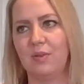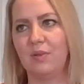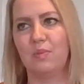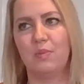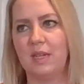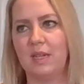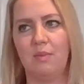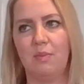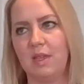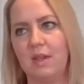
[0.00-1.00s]

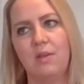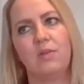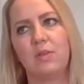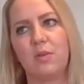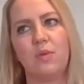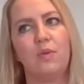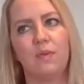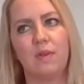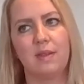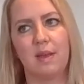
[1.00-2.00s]
somebody within your school,
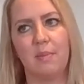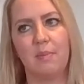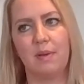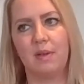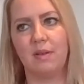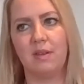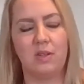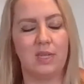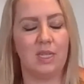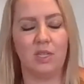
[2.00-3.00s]
for example,
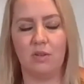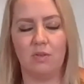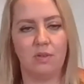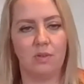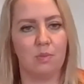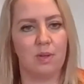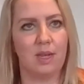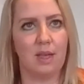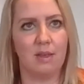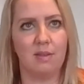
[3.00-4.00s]
your teacher or
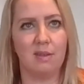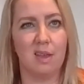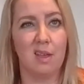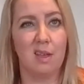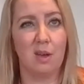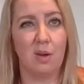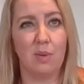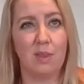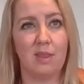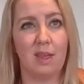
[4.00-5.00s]
somebody else, or
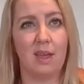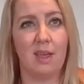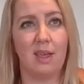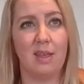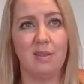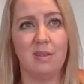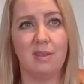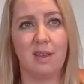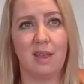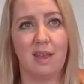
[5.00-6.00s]
whether that
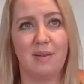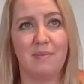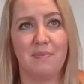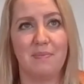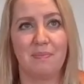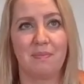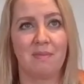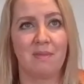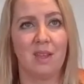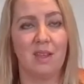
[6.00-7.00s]
is, a
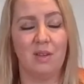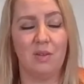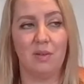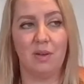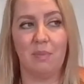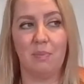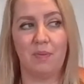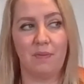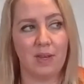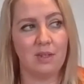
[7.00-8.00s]

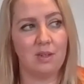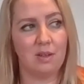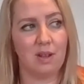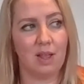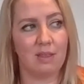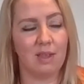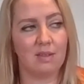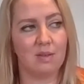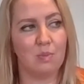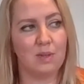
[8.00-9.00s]
professional. I
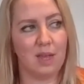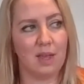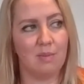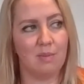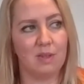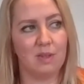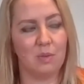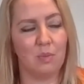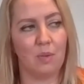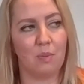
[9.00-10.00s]
think sometimes,
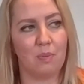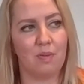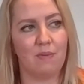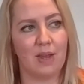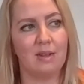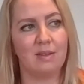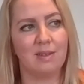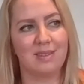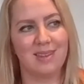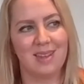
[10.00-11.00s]
what
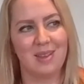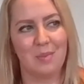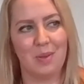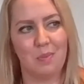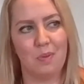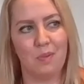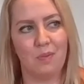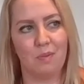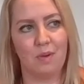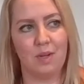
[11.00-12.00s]
prevents people
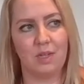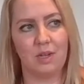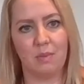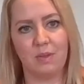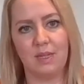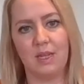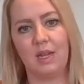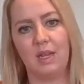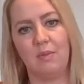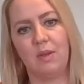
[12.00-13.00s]
from reaching out,
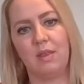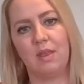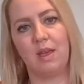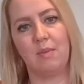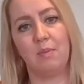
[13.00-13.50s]
particularly with